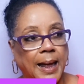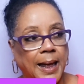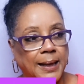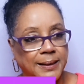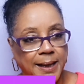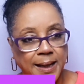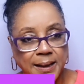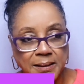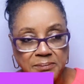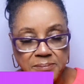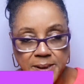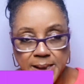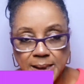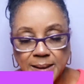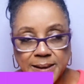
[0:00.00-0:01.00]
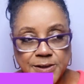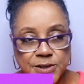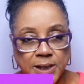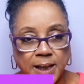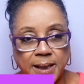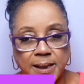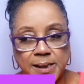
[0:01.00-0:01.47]
And then it immediately
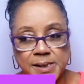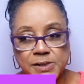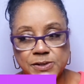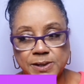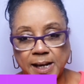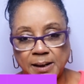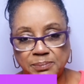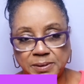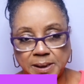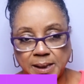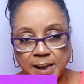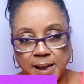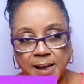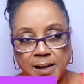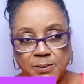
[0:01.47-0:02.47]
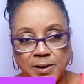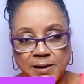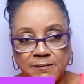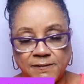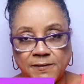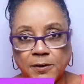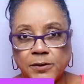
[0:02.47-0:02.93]
changed and became a
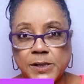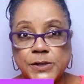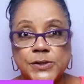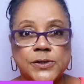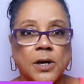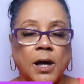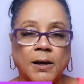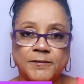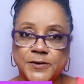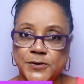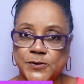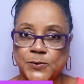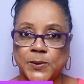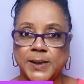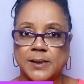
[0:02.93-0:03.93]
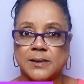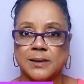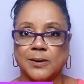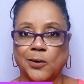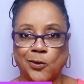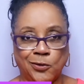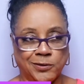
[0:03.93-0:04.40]
very soft, sweet
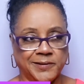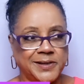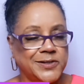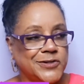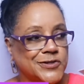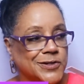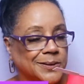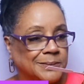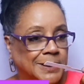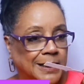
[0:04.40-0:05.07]
orange.